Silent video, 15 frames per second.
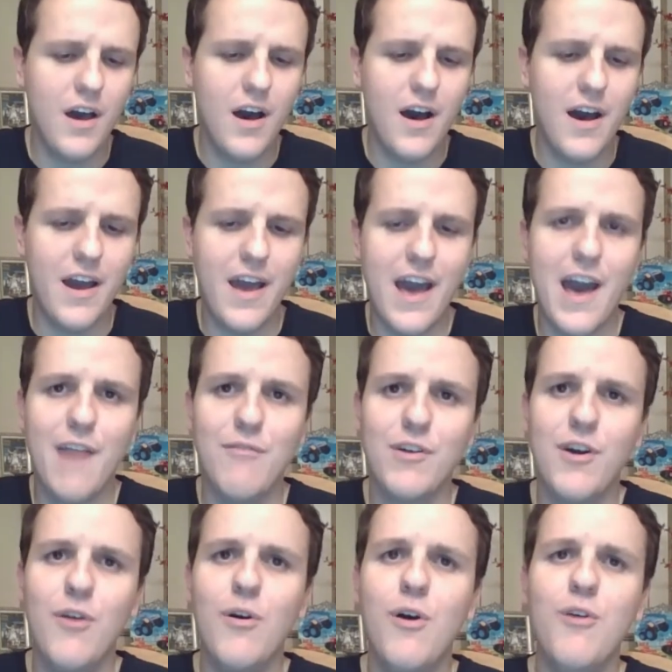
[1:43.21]
I have a
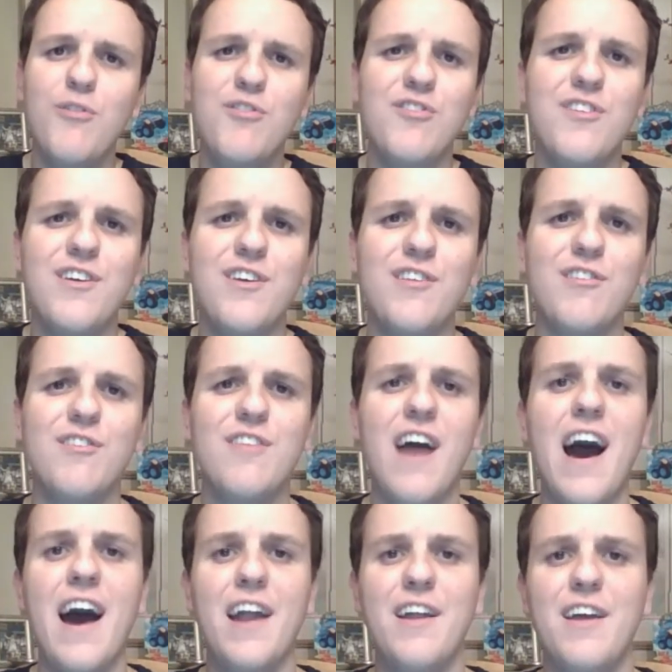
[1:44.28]
co-host. He's
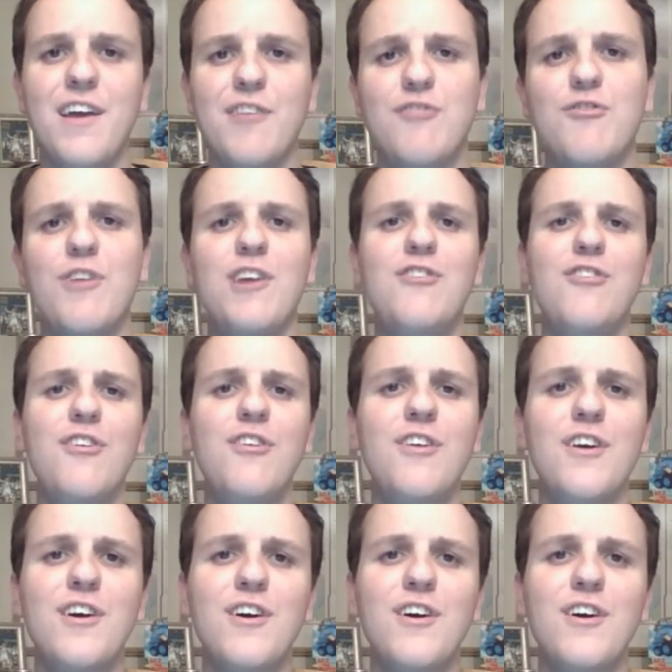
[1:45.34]
not a stranger